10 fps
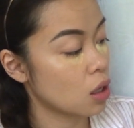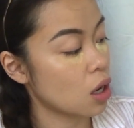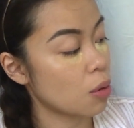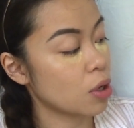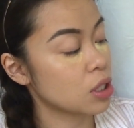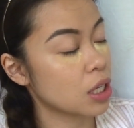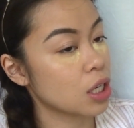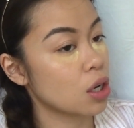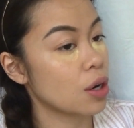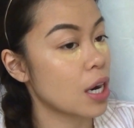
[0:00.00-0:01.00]
I'm also going to
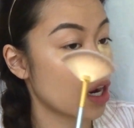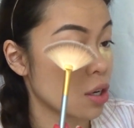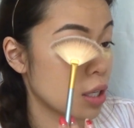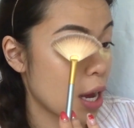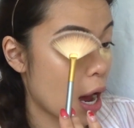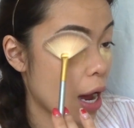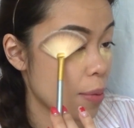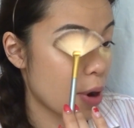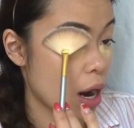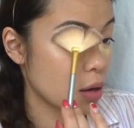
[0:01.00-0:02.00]
go in under the
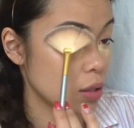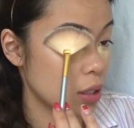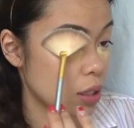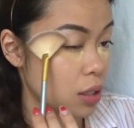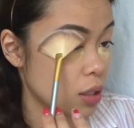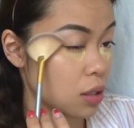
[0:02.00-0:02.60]
eyebrows,